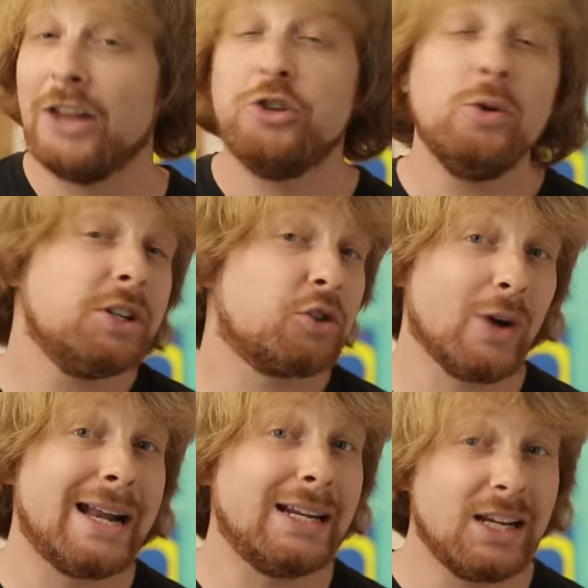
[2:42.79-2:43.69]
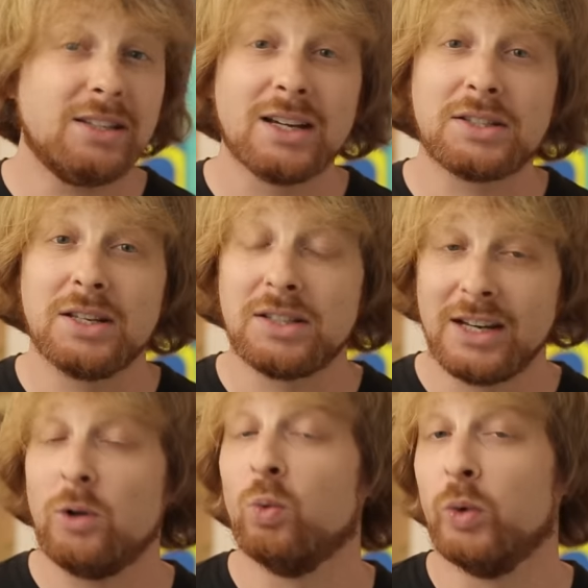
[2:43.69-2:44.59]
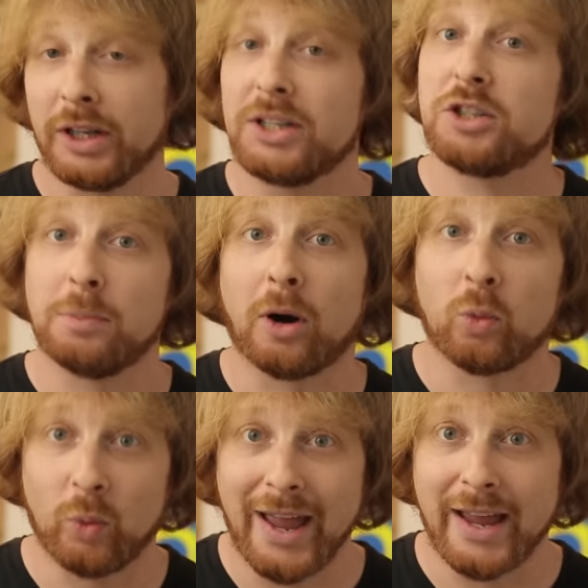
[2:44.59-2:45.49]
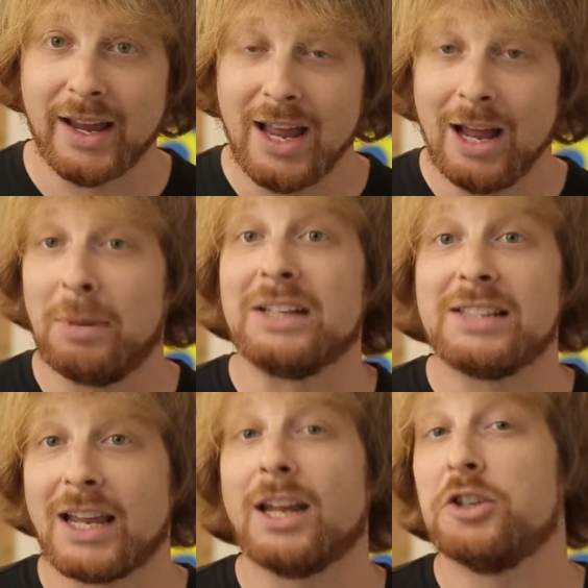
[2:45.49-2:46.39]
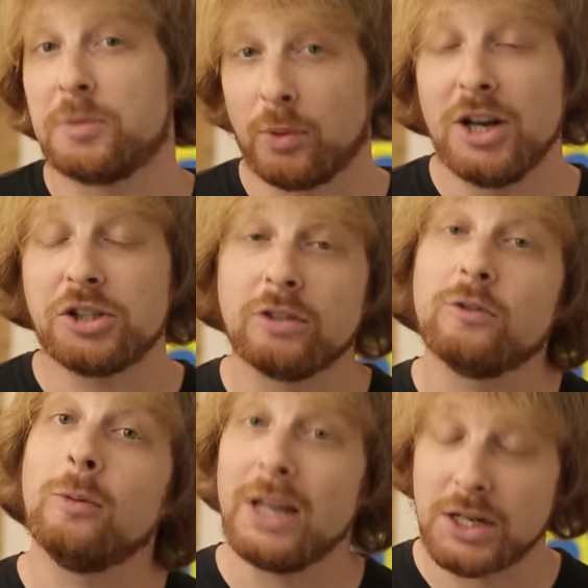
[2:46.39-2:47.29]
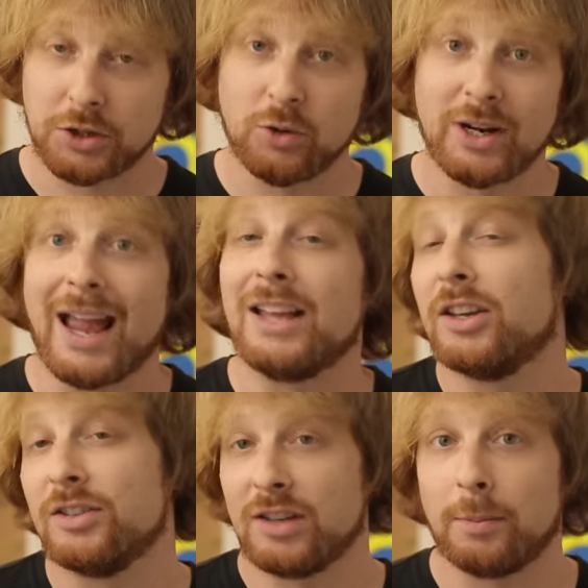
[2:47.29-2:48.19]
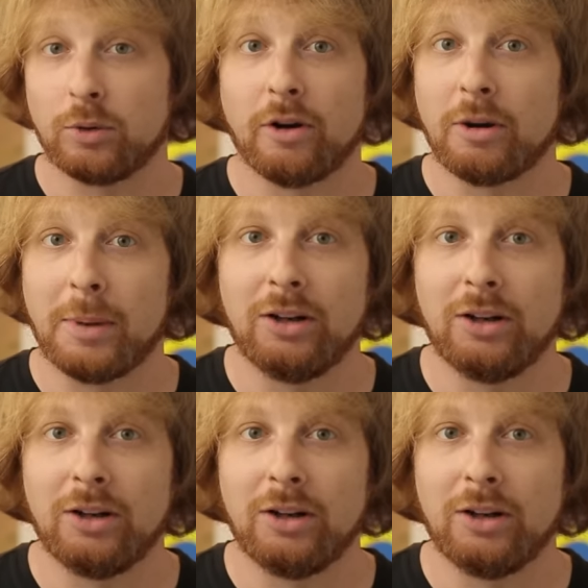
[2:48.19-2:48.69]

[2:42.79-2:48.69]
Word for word: And to his credit, he does this in a really smart way, by taking inspiration from history and contemporary